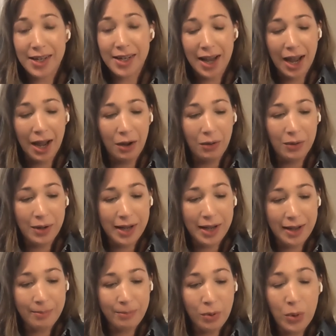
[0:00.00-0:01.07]
and how
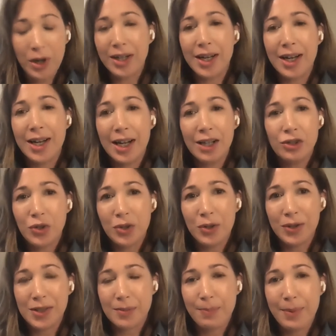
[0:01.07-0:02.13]
important and
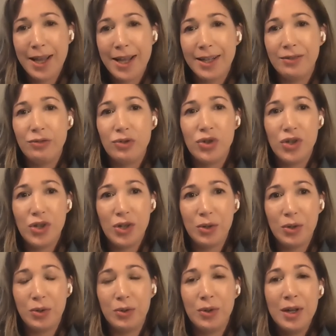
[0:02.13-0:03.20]
integral it's been
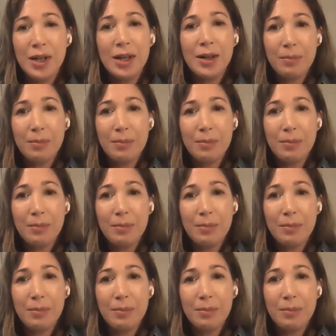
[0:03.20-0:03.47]
to